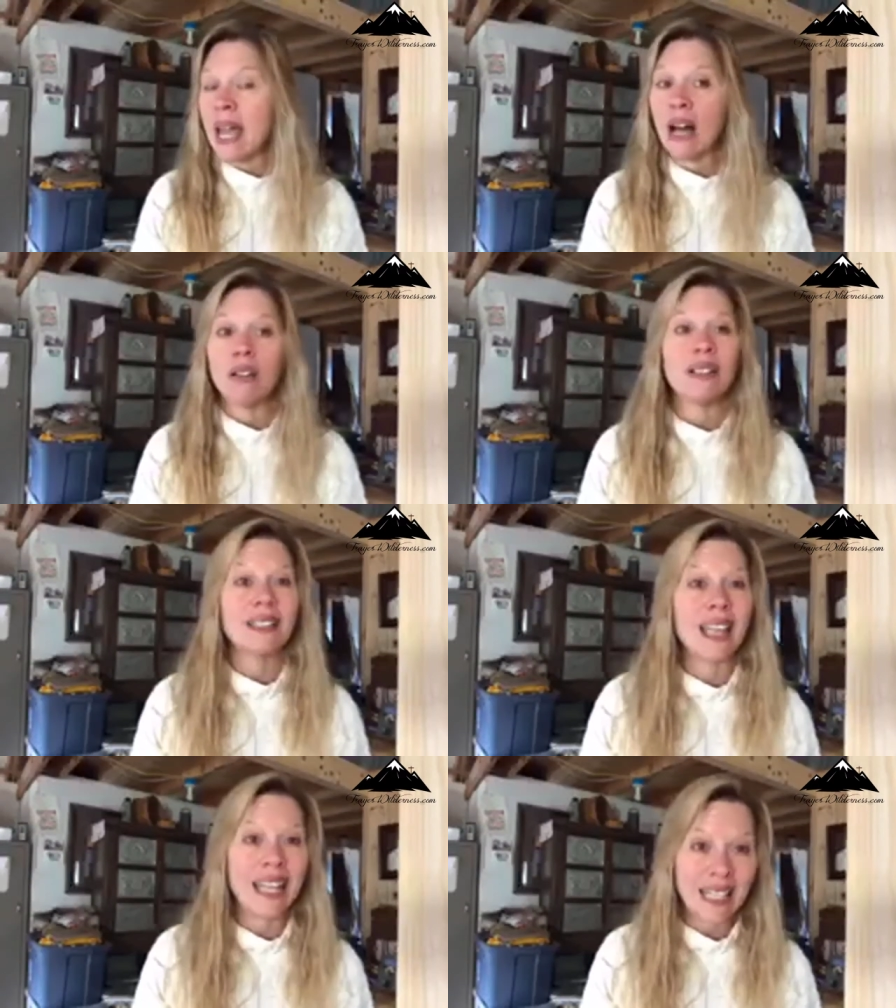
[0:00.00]
Now,
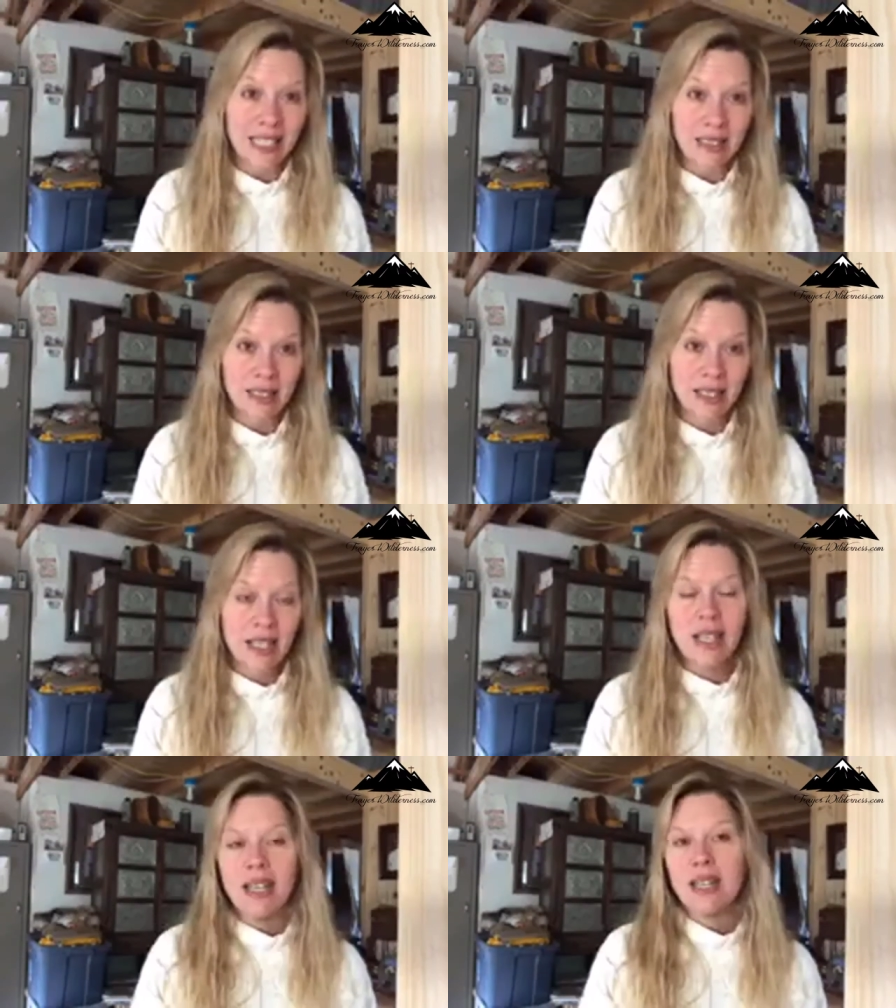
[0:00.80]
ladies,
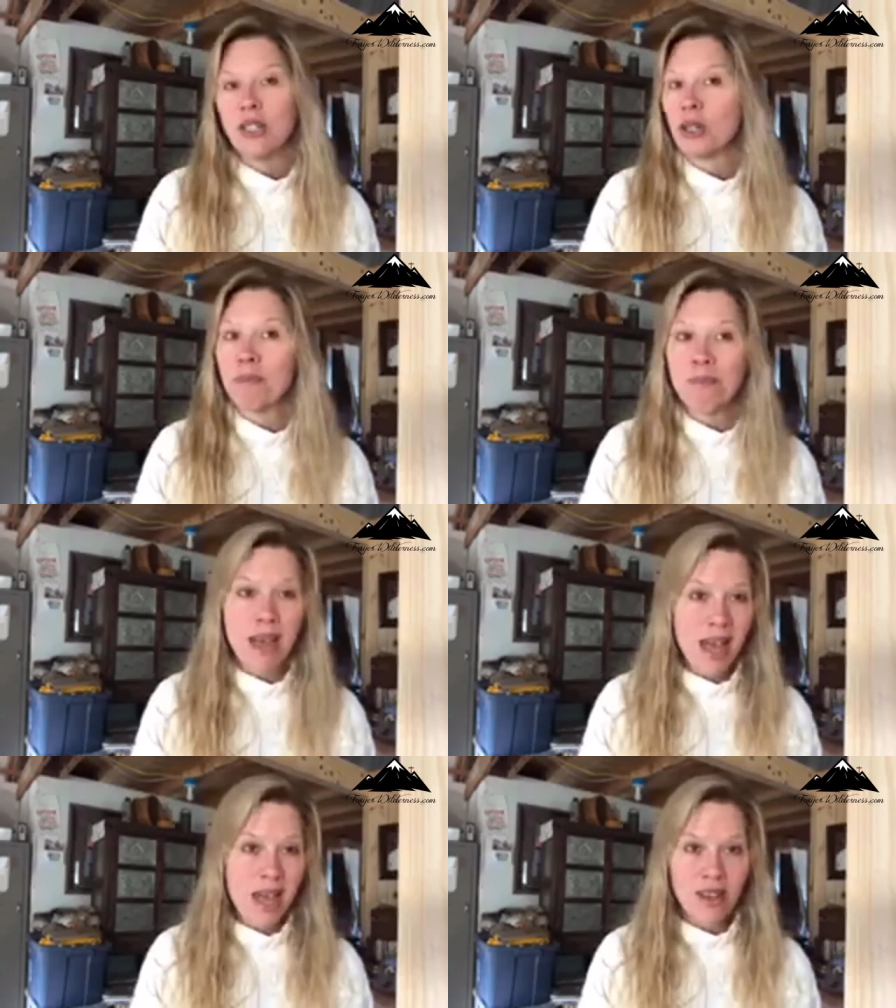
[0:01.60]
your
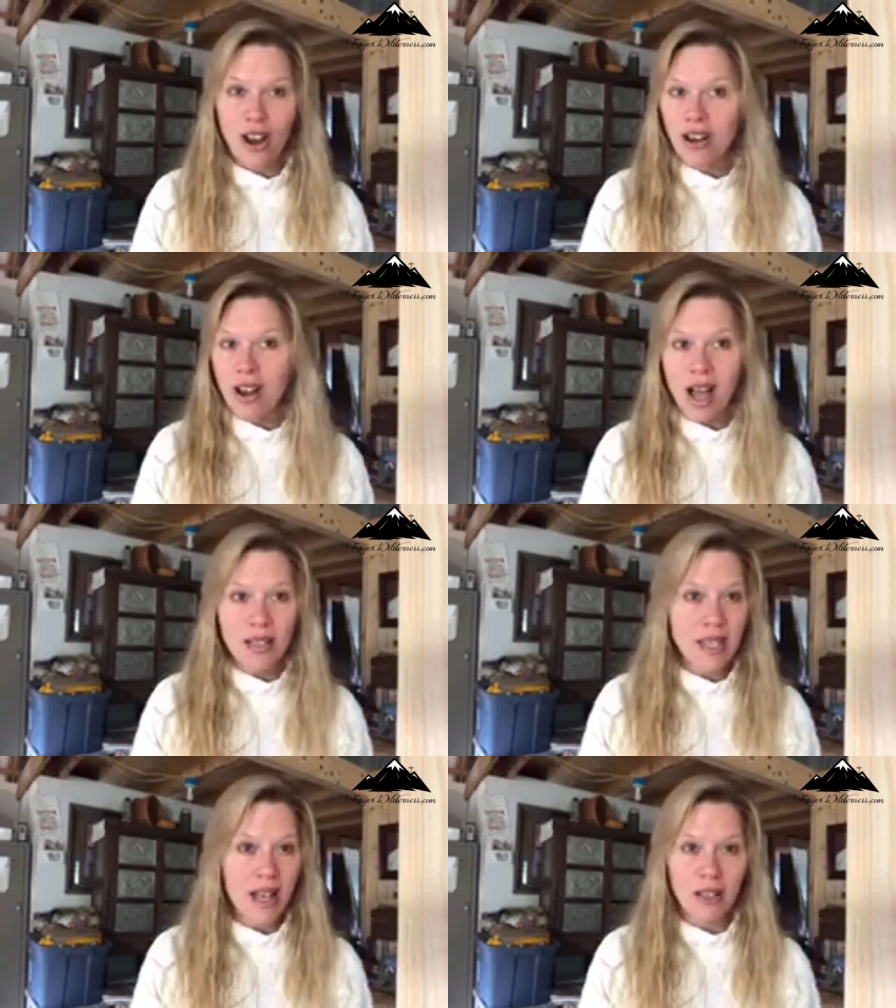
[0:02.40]
men are
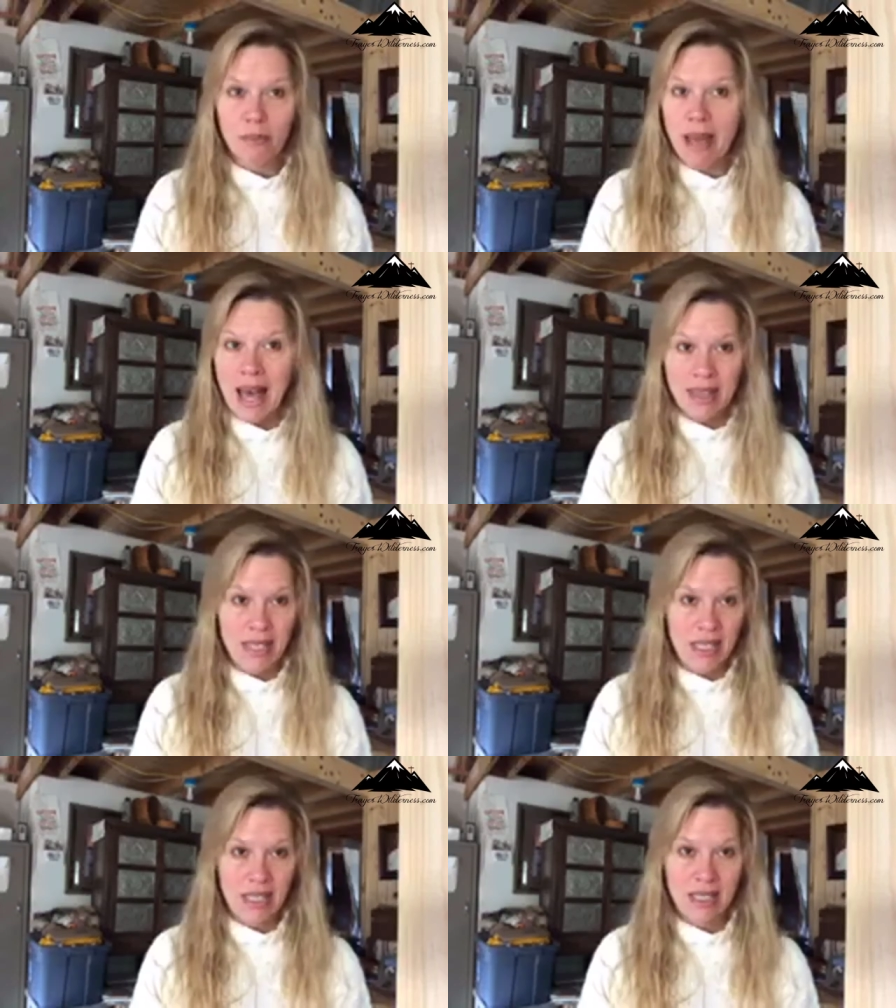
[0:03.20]
not
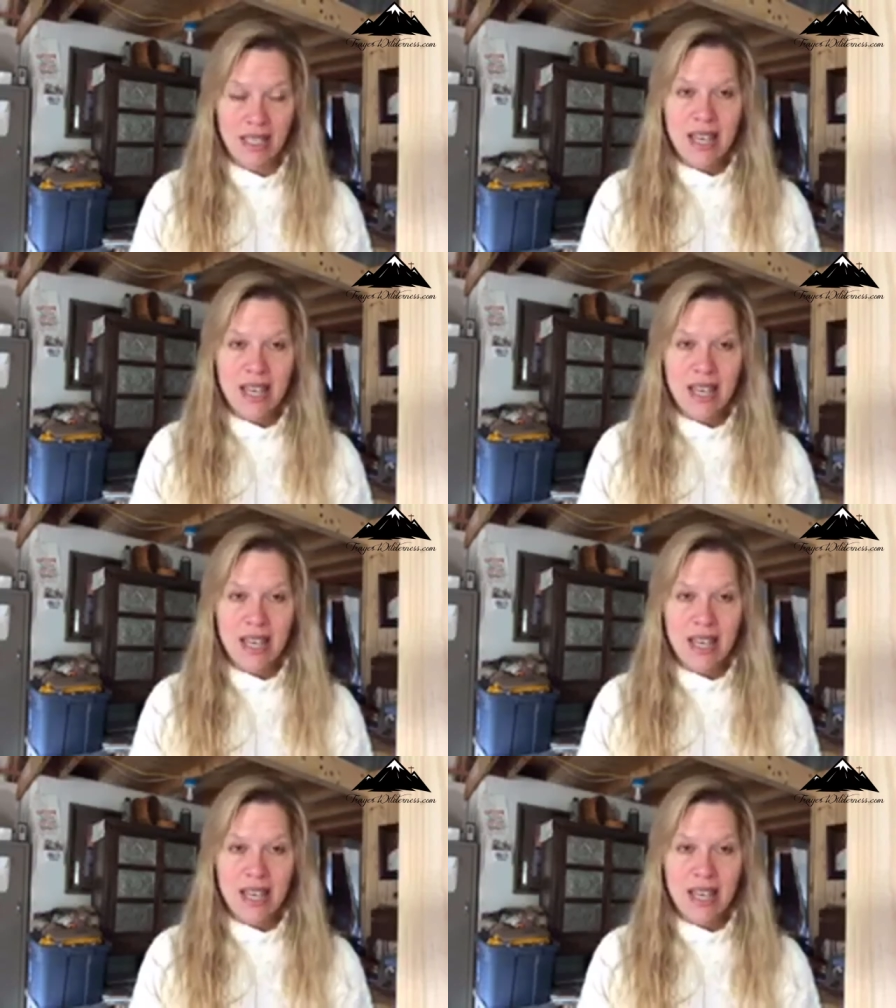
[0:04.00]
telepathic.